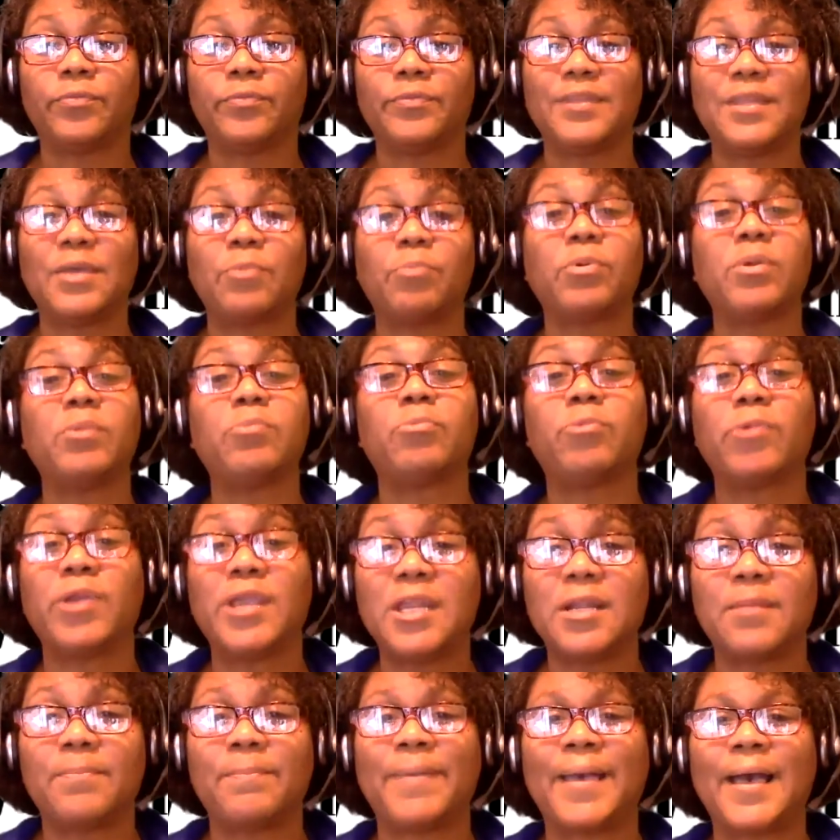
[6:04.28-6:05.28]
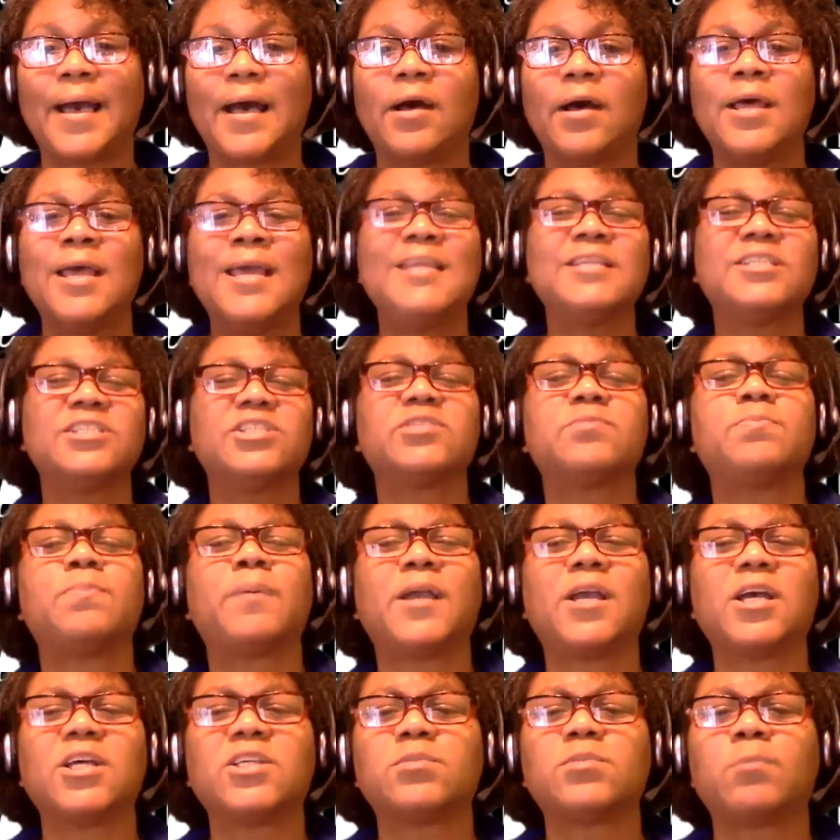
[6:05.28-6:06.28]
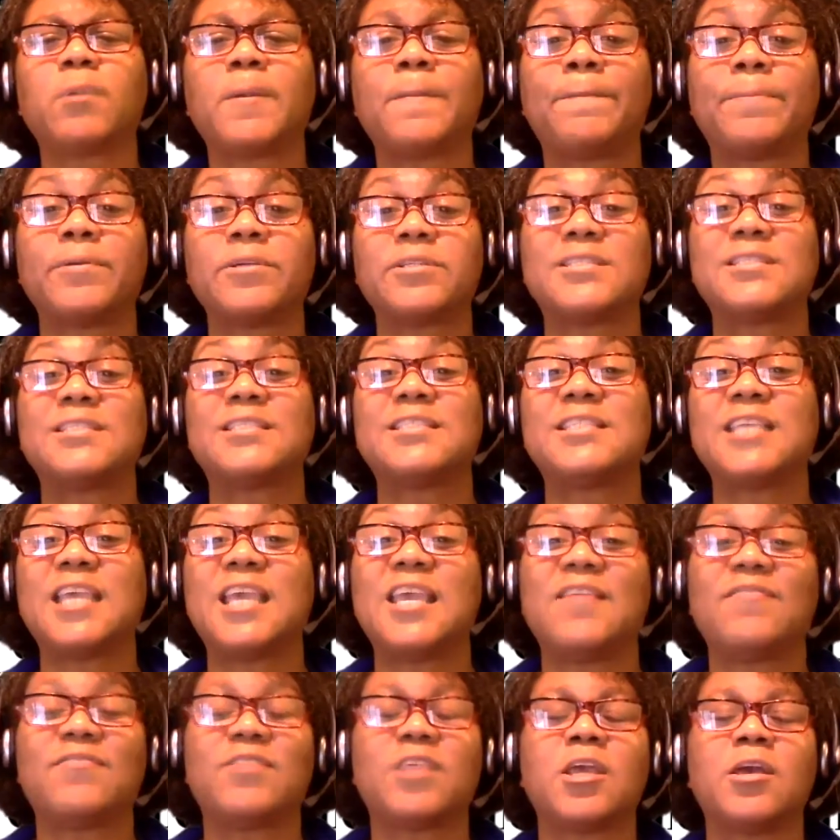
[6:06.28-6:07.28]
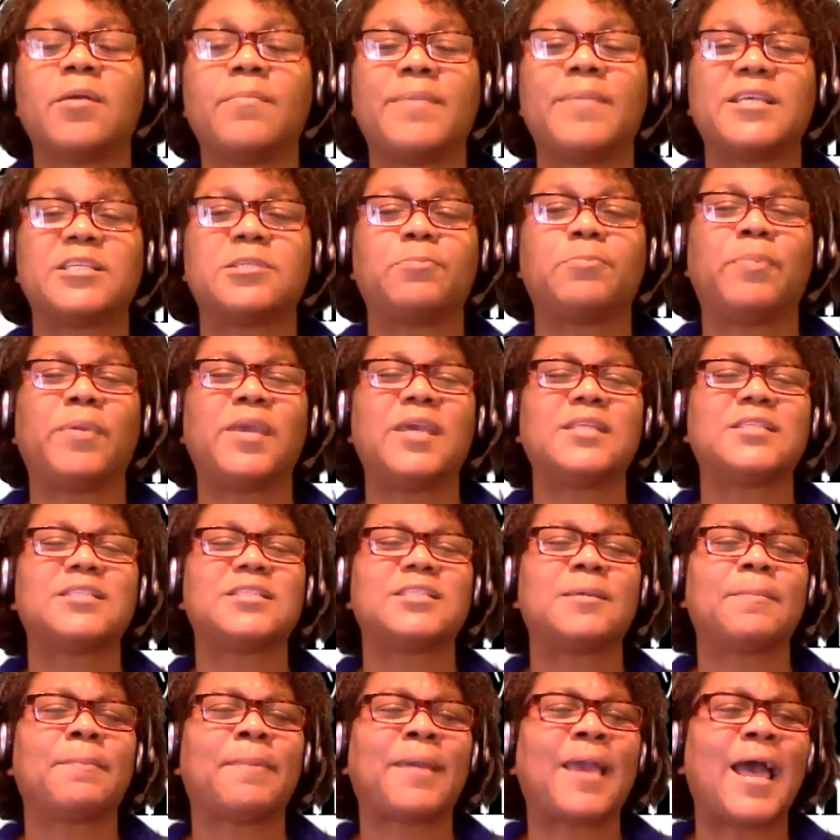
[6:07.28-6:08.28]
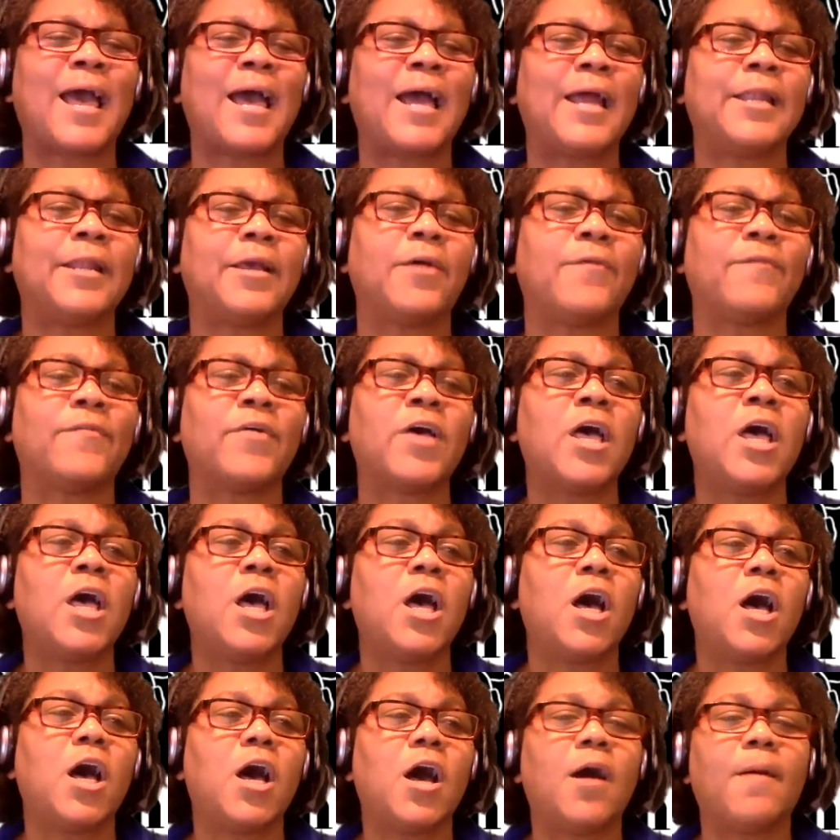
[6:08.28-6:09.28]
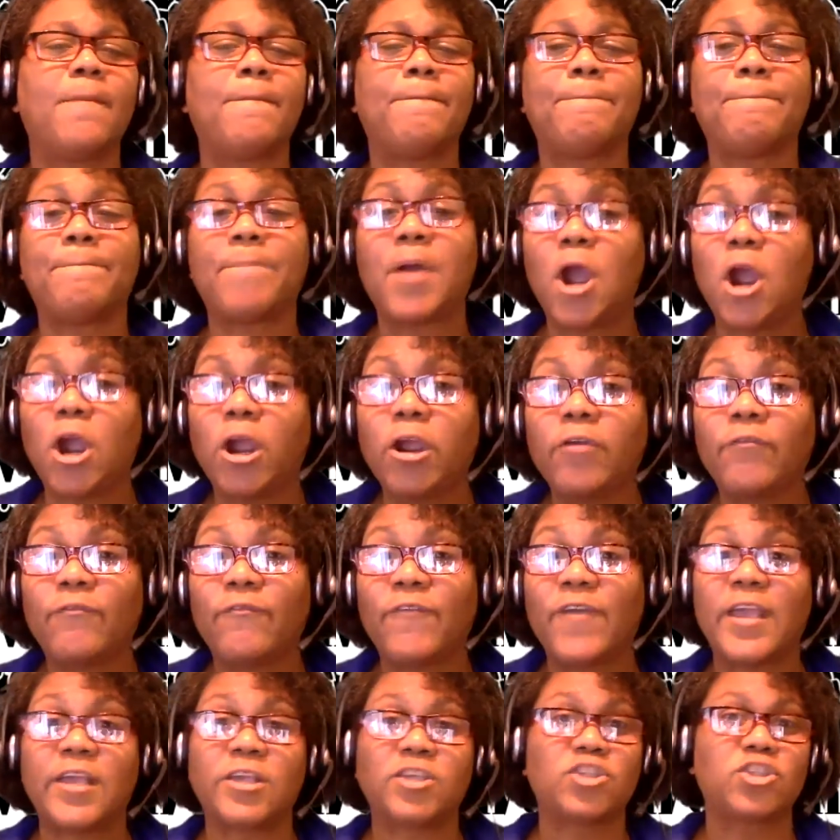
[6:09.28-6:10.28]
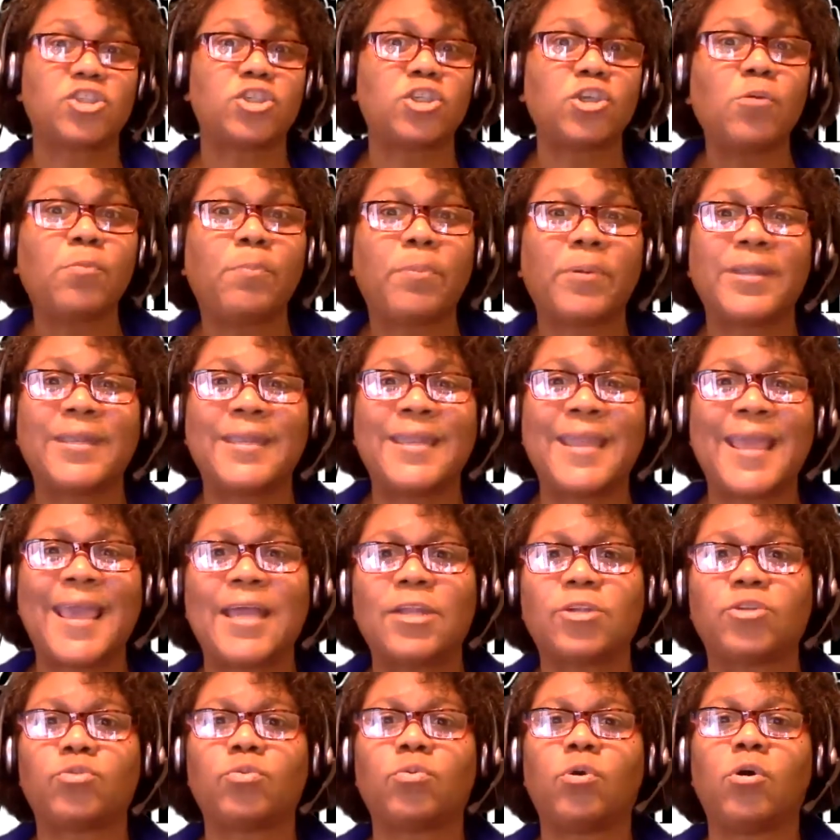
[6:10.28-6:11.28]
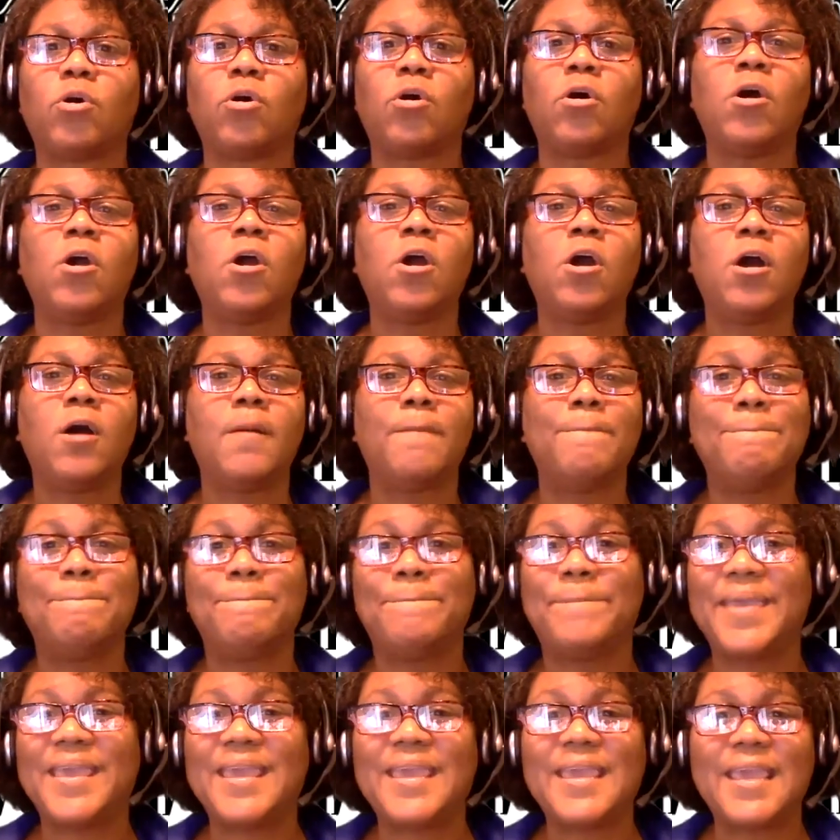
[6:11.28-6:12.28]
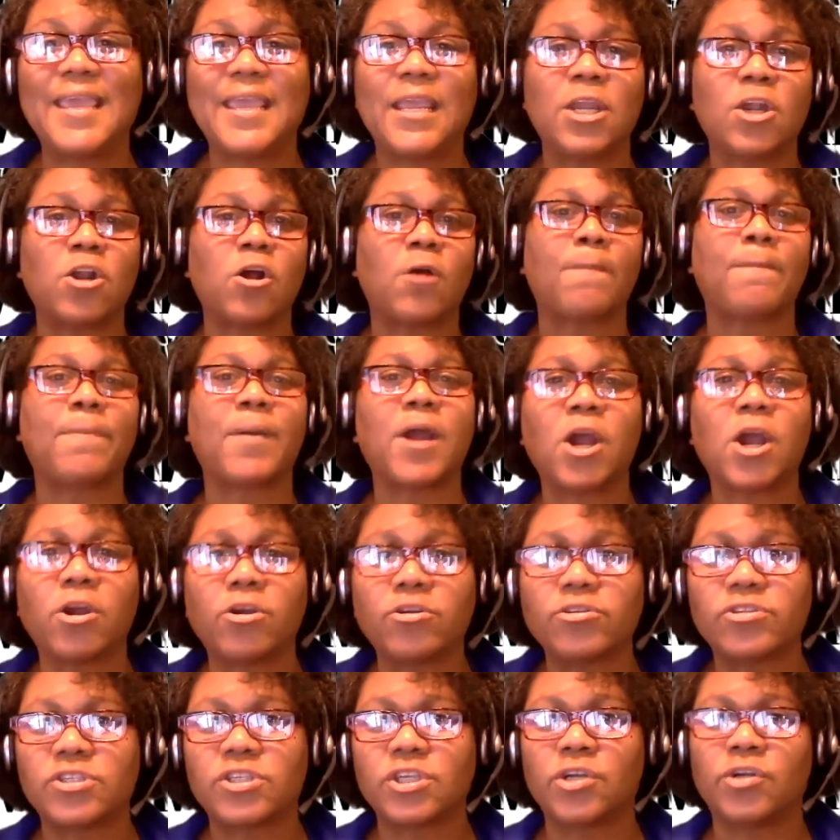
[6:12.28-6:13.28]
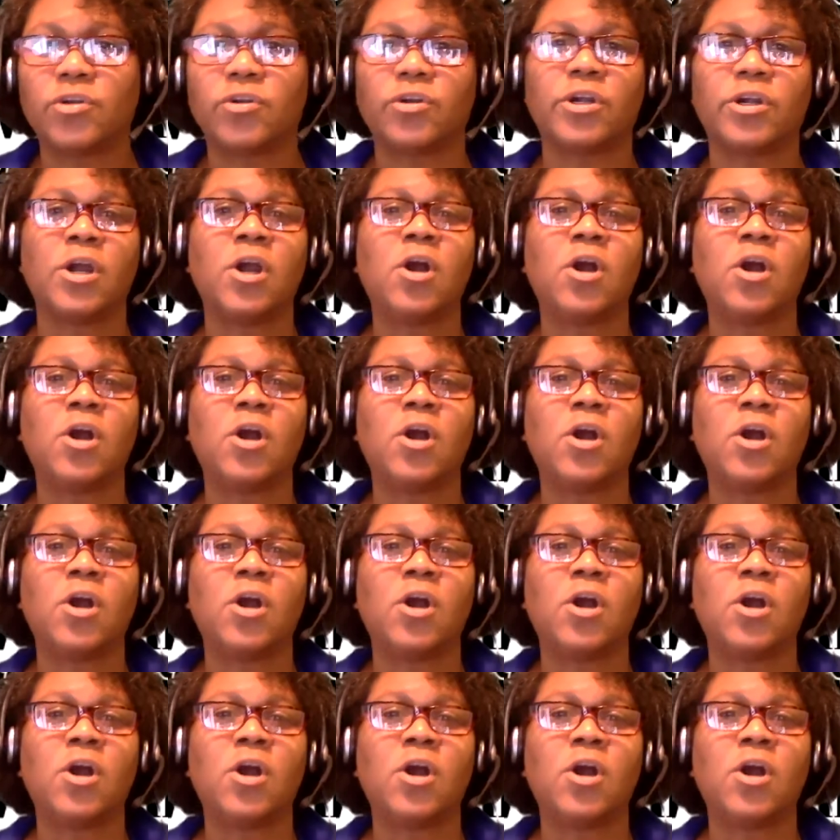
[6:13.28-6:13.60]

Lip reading: that we read about, just because we perceive them as being some kind of perfect supernatural being or person or